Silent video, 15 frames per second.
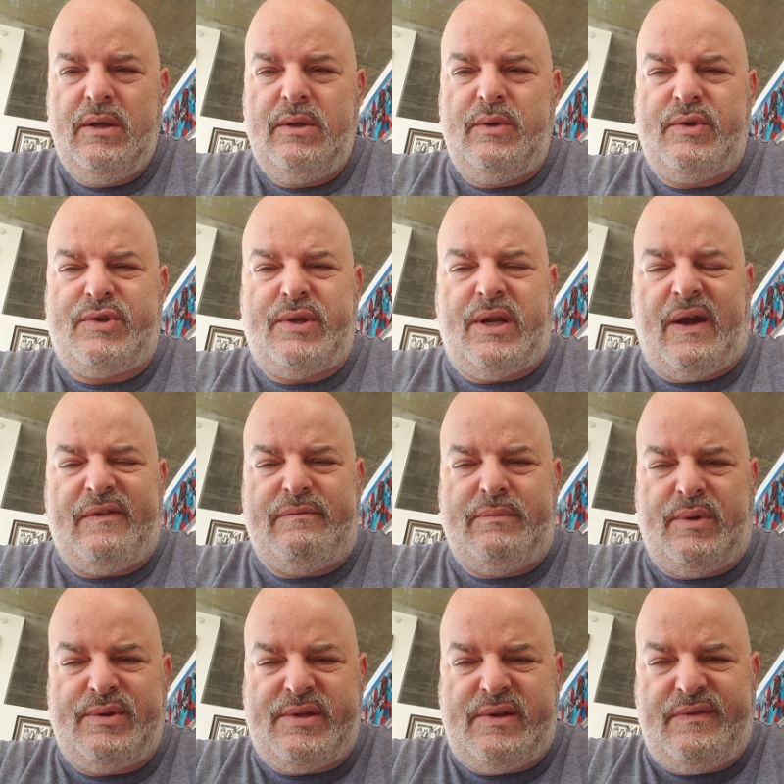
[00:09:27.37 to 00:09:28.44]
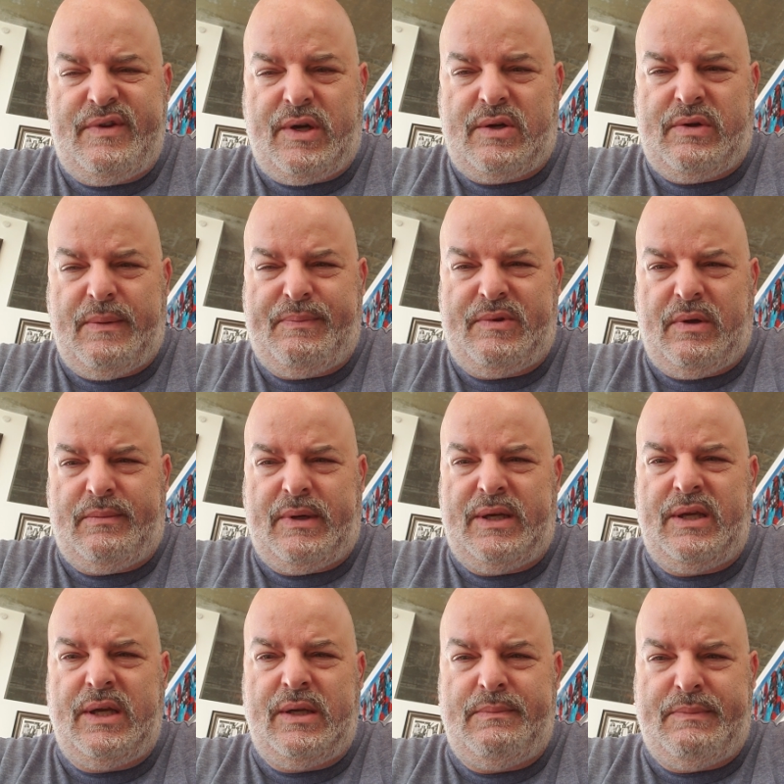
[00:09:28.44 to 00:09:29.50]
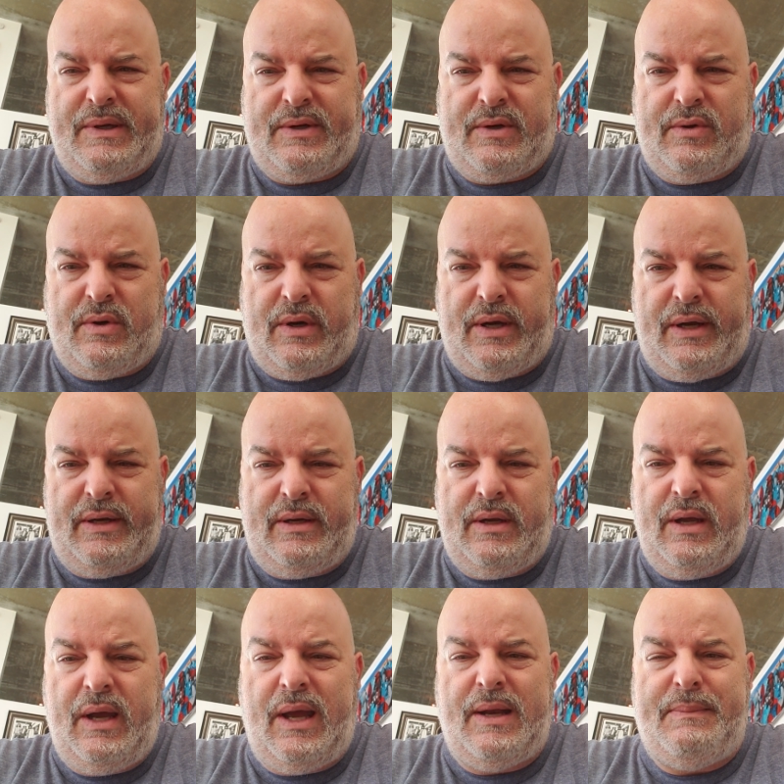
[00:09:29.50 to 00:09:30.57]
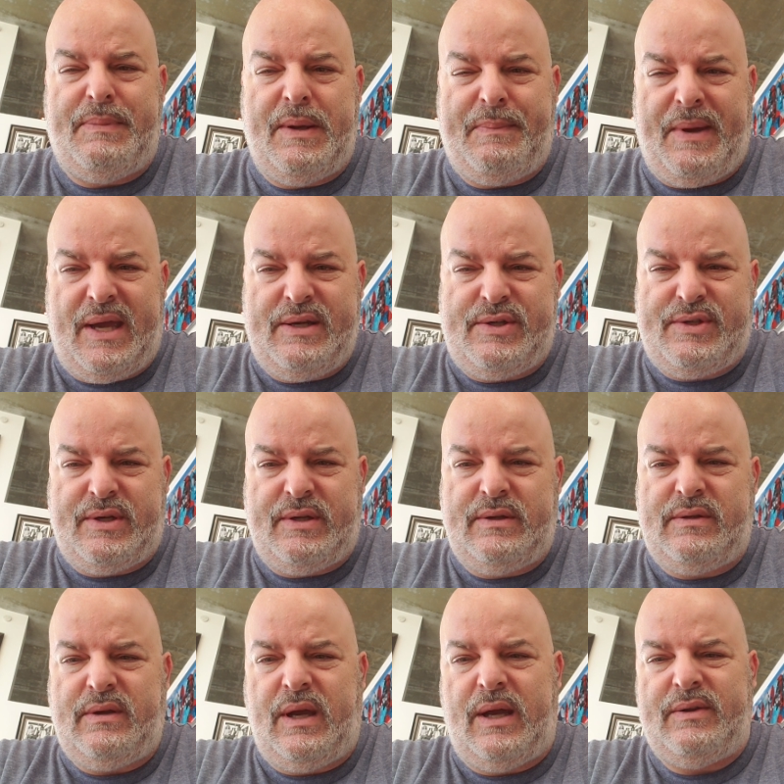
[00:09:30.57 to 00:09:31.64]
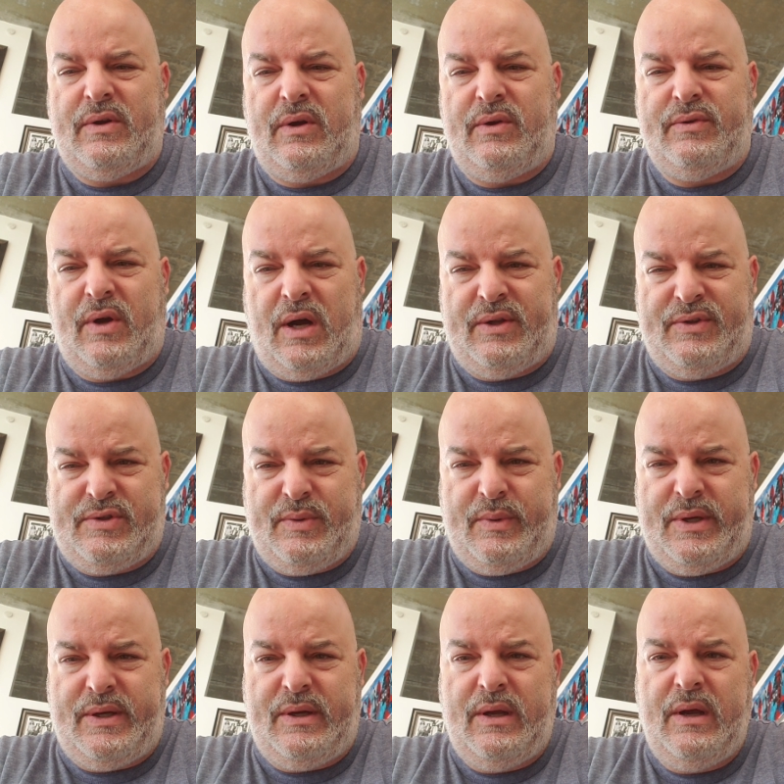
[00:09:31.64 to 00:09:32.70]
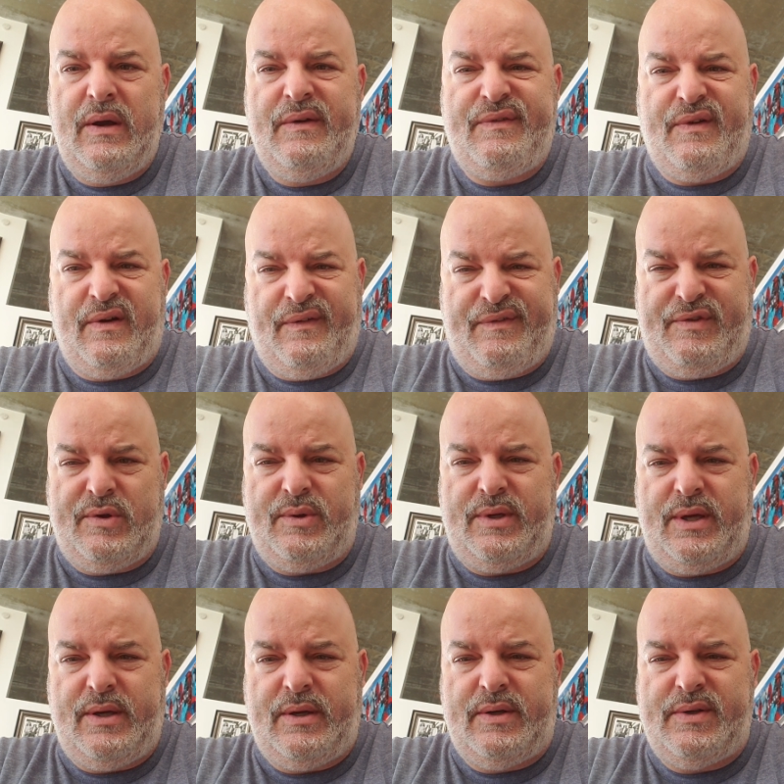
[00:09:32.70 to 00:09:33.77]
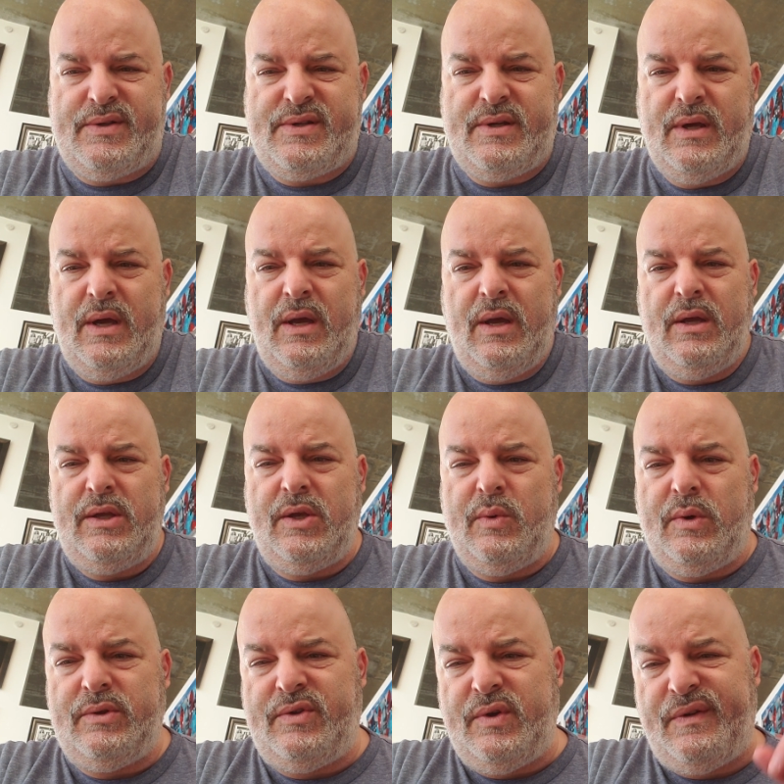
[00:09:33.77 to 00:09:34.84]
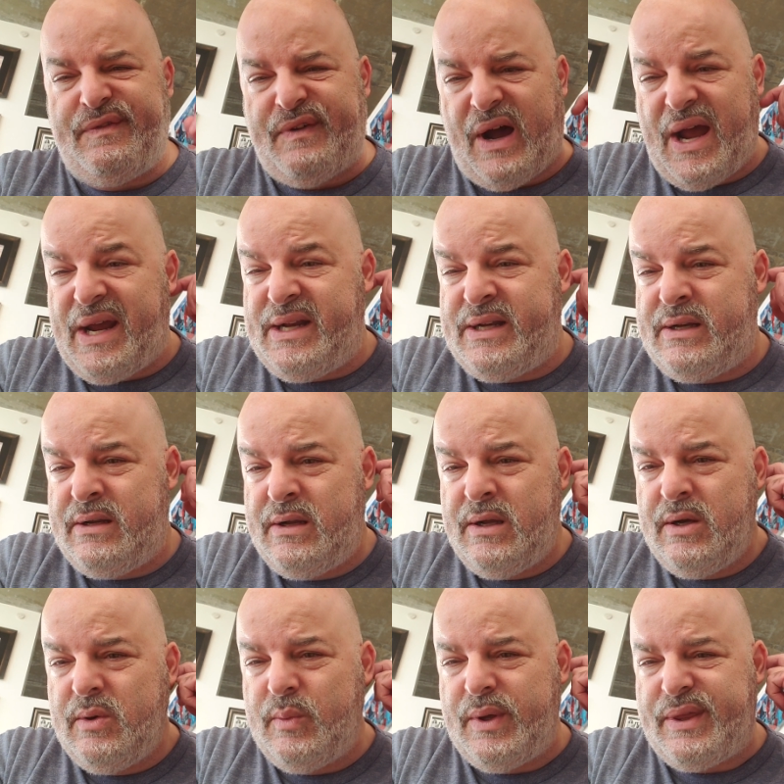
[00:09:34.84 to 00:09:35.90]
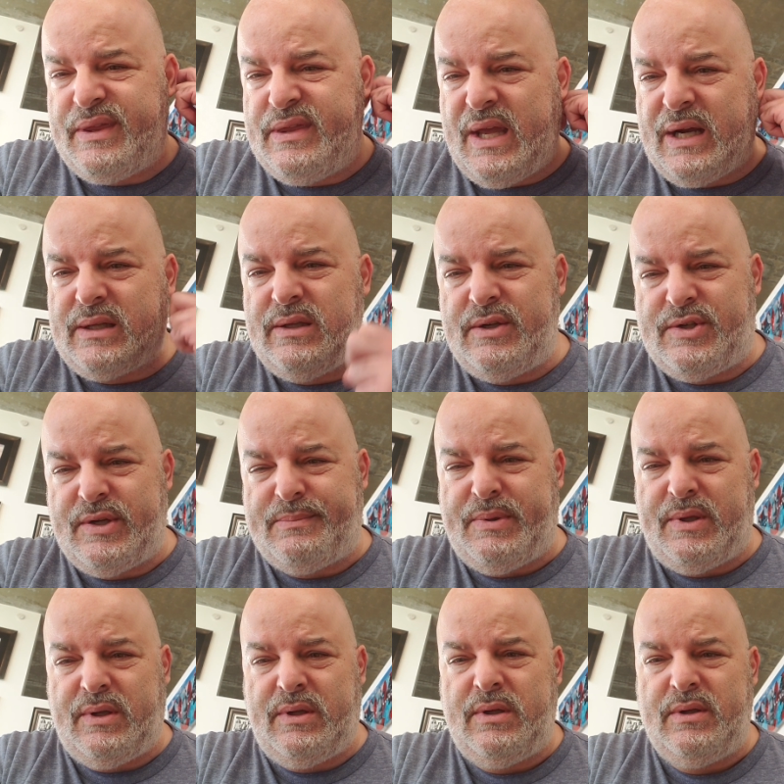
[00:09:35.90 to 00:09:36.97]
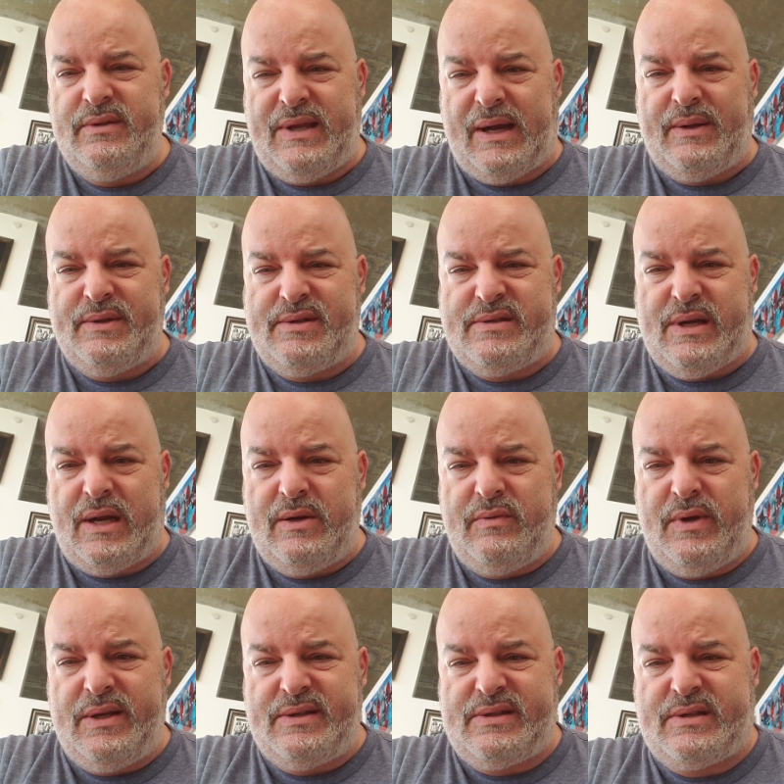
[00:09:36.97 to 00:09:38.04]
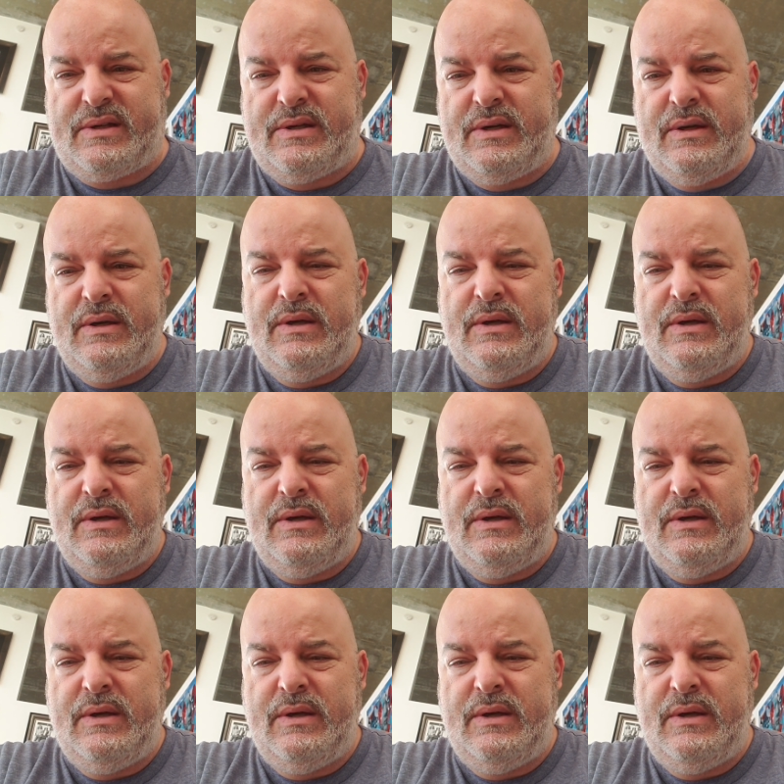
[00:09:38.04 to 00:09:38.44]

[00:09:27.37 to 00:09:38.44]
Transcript: You should have most of your crypto money in Bitcoin and be patient and hold on to it for a few years. You will do fine with negligible downside risk.